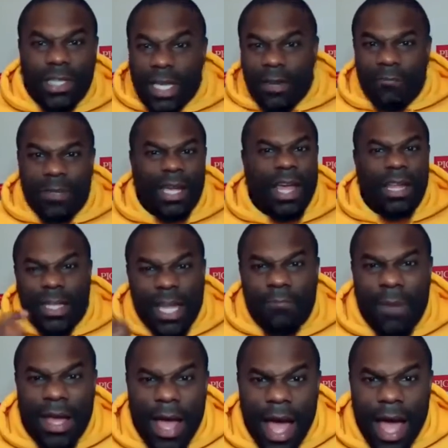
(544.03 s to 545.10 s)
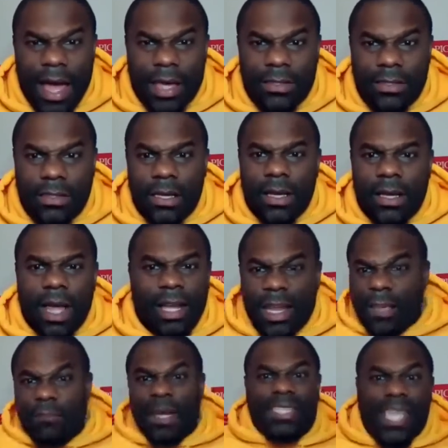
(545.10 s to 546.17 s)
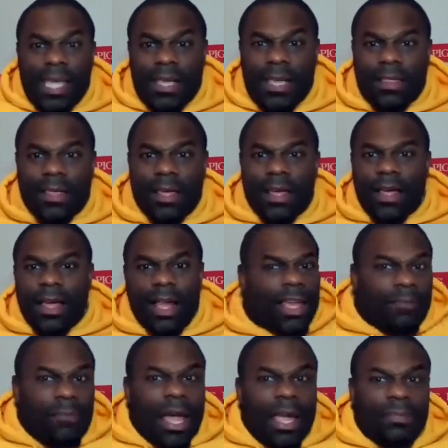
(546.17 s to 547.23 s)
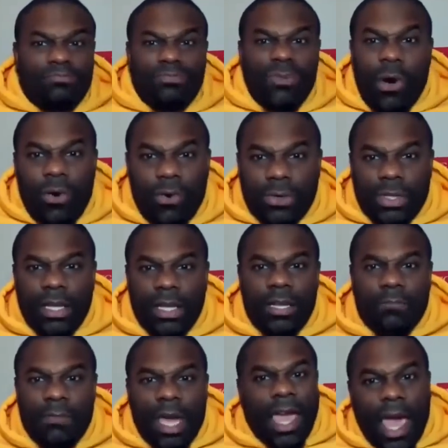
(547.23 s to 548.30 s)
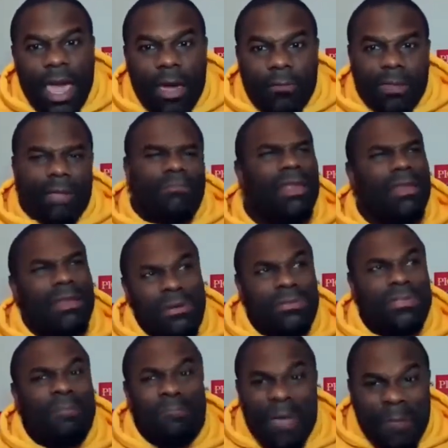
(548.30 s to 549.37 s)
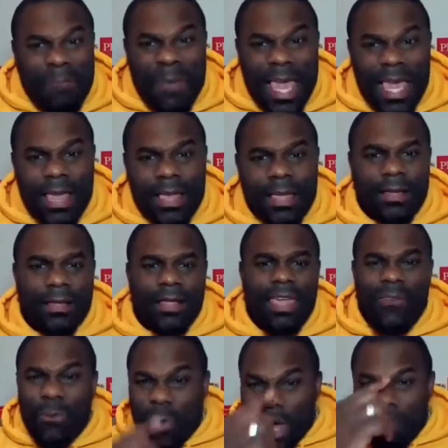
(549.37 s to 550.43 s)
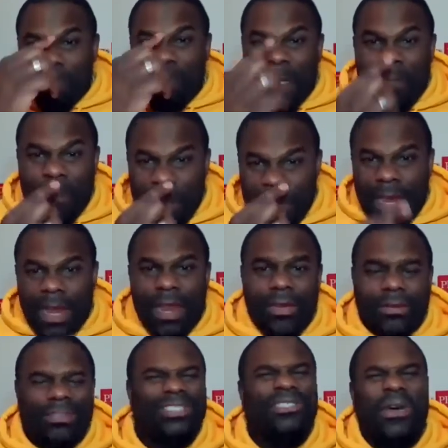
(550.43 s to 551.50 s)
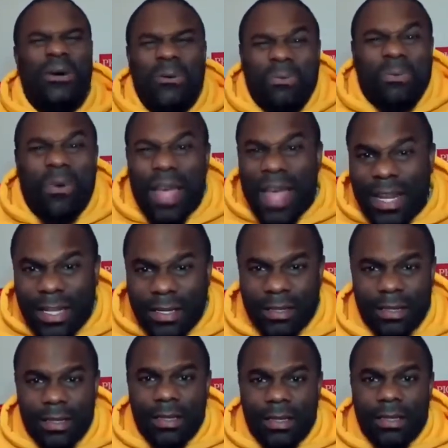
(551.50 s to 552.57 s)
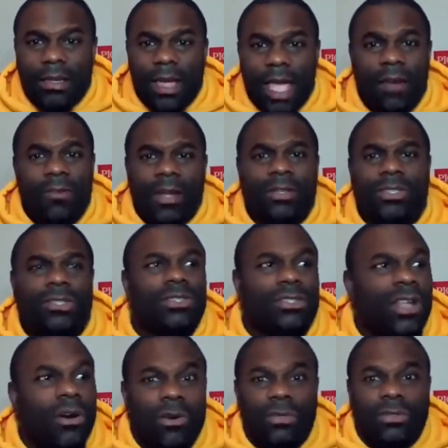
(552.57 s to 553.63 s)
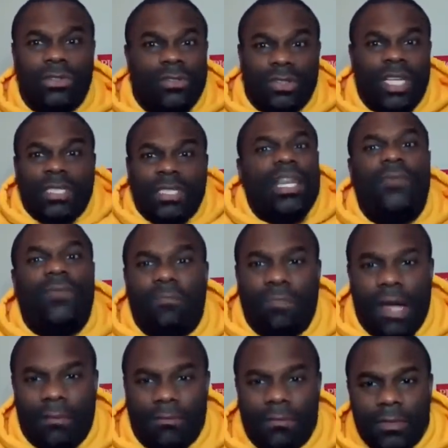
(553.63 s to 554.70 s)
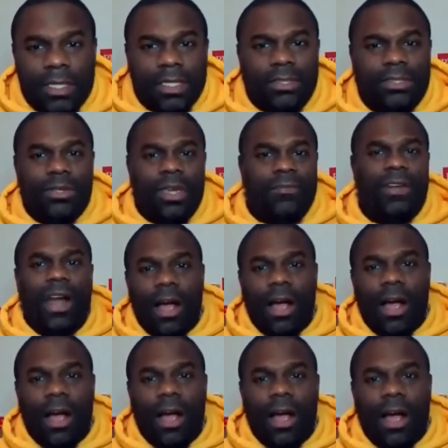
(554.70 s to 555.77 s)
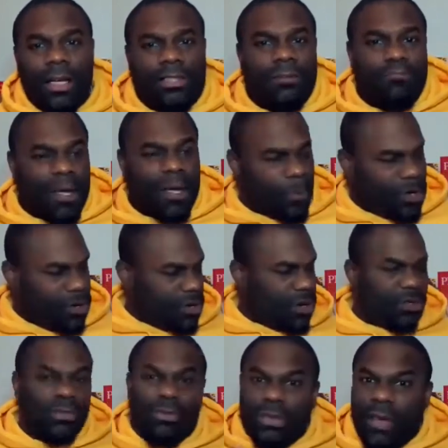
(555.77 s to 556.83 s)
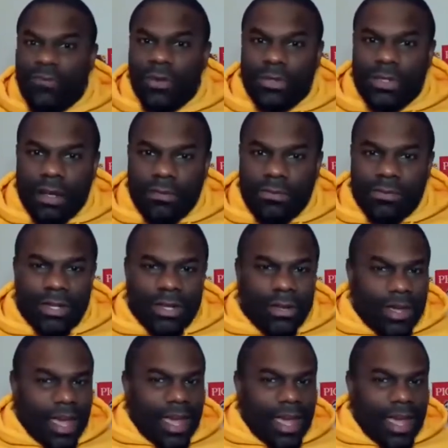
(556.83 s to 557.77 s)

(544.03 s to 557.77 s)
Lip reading: like, I like my eyes. I like my teeth. I like my nose. I like my hair. Be like, my nose is bumpy. I have a weird bump in my nose. So what? Everybody else's nose doesn't have the bump. So you have an awesome bump on your nose. So love yourself. Okay?